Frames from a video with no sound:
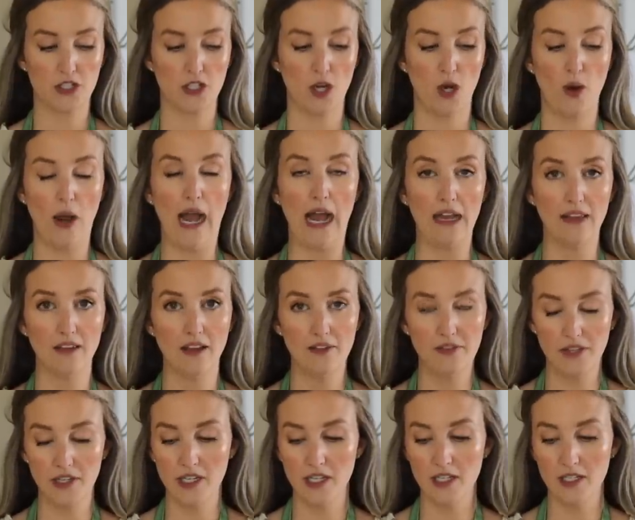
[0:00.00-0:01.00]
So I
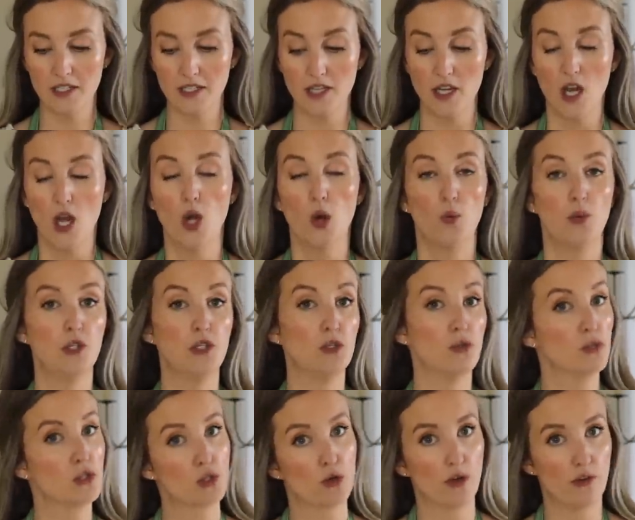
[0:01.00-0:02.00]
love these. We
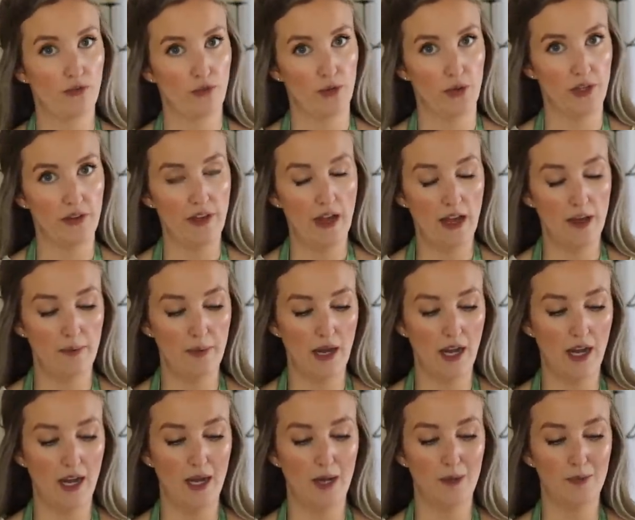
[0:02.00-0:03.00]
do store food in them.
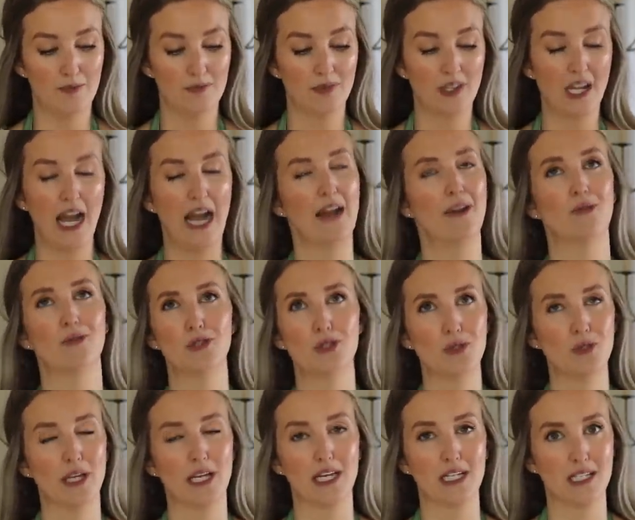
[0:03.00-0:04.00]
I don't
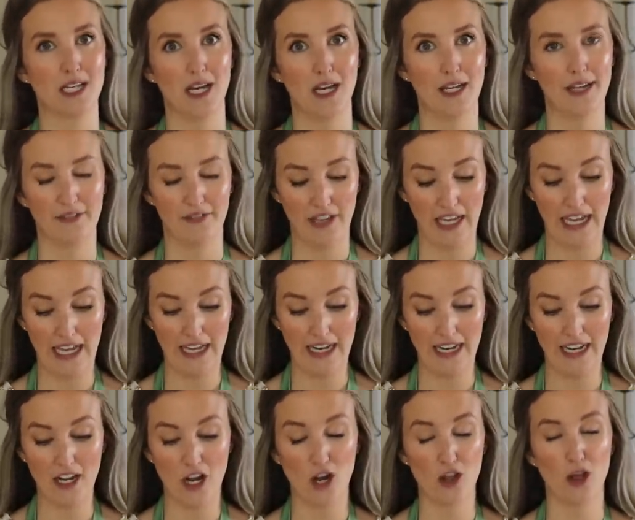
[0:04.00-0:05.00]
do like a ton of
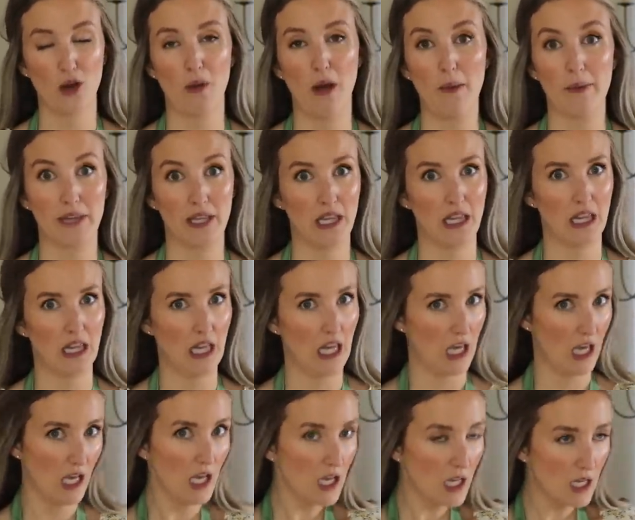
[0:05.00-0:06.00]
canning, although I would
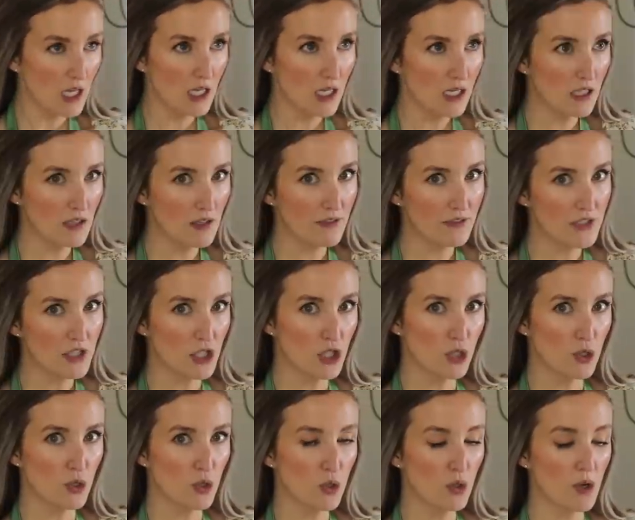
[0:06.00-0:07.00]
love to
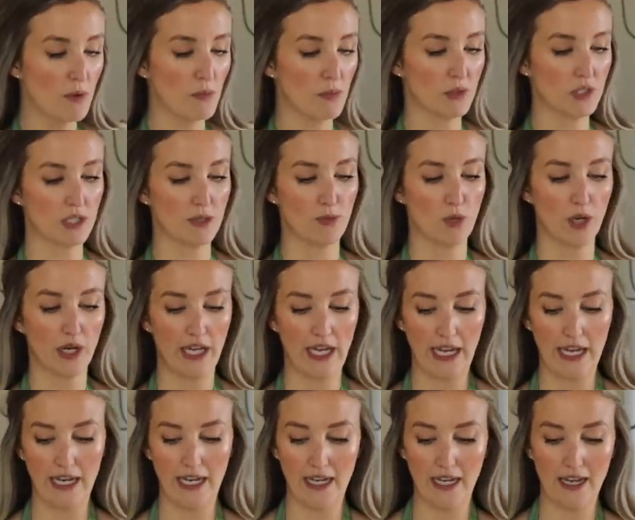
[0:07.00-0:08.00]
do some more
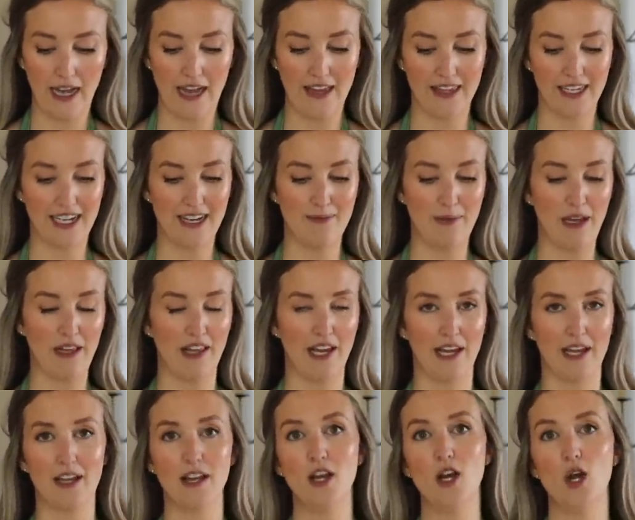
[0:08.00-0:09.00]
canning. I think I might
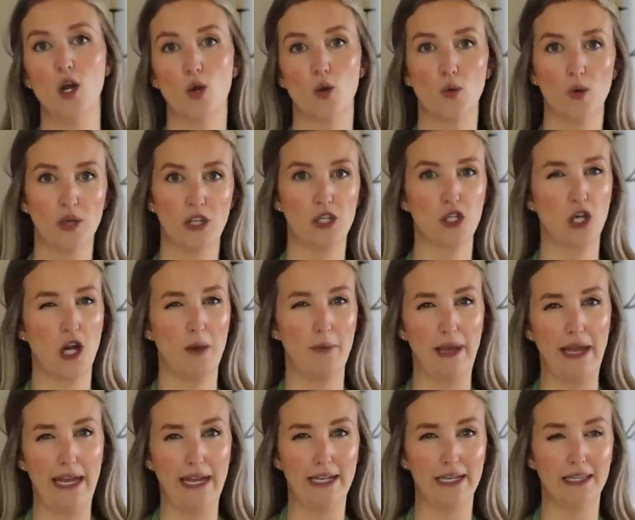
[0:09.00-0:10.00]
like really try
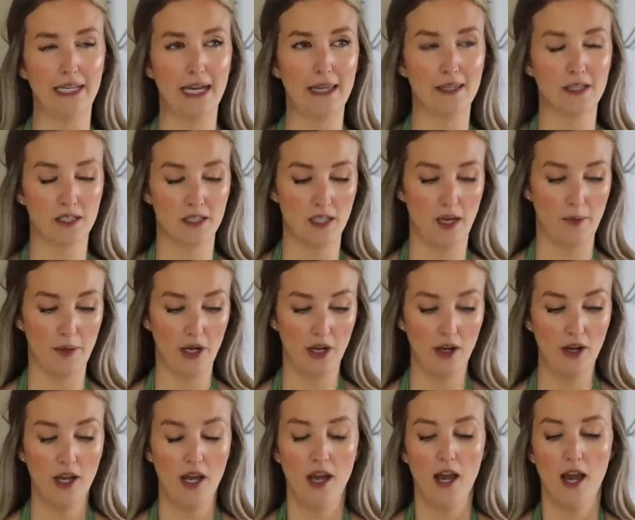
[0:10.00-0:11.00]
my hand at that this summer.